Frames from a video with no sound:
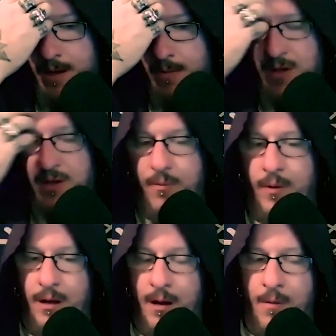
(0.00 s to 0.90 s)
when you
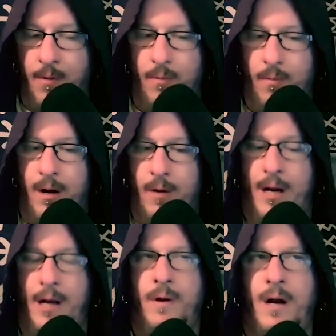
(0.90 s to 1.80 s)
when you know when I, when
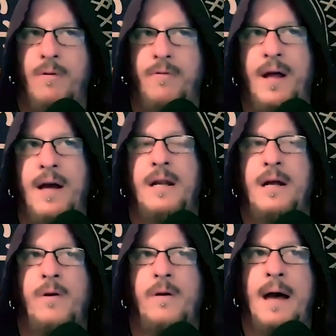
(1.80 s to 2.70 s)
I when I reflect and I
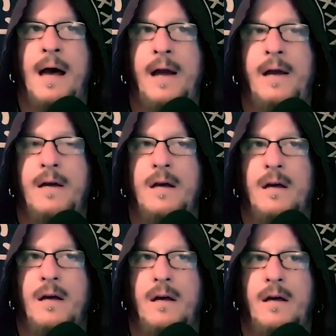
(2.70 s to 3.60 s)
look back
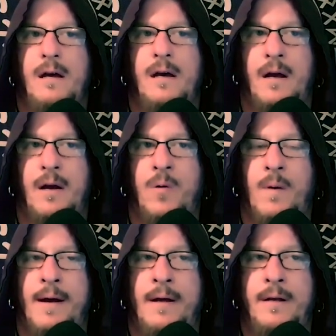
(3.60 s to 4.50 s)
and I go,
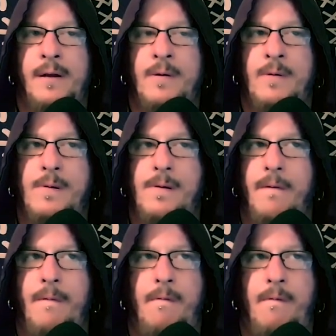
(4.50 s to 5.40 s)
man, you know,
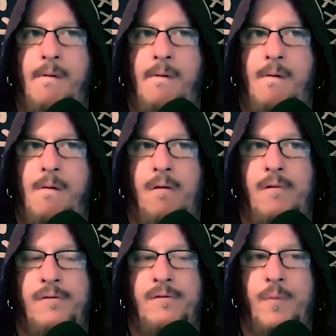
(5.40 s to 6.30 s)

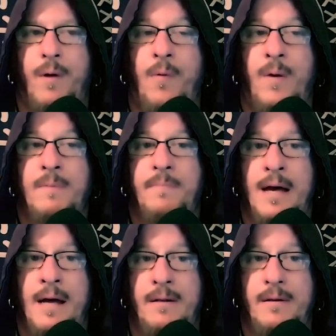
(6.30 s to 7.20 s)
when I went to
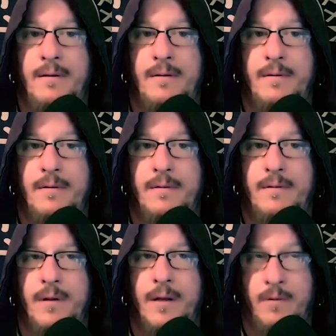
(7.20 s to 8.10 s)
bed
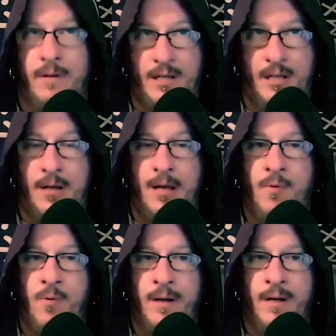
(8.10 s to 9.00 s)
literally Sunday
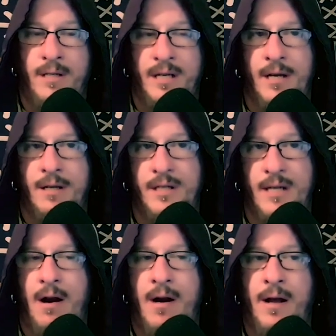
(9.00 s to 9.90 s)
morning, because again,
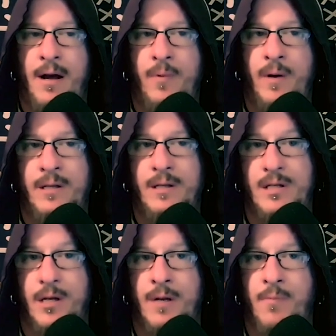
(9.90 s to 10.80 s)
Saturday night went into
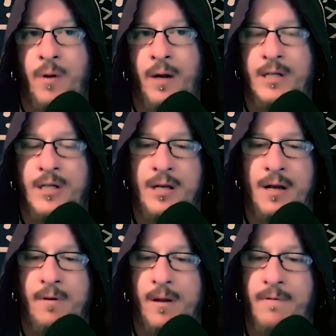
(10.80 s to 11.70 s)
Sunday morning and Gene
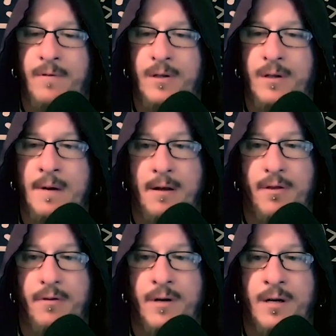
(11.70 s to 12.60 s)
never left until about
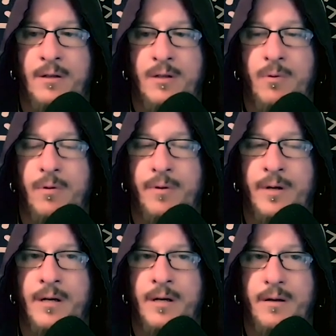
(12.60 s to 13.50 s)
three, two or
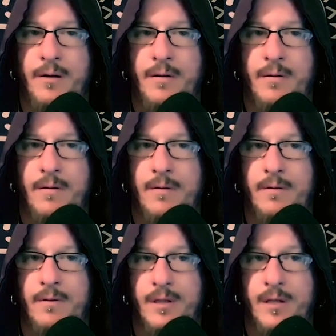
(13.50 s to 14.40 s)
three
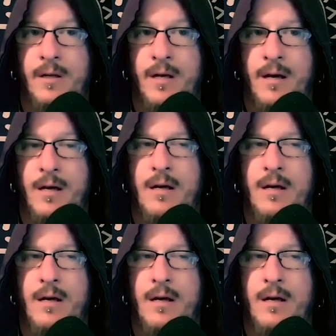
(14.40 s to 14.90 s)
Sunday.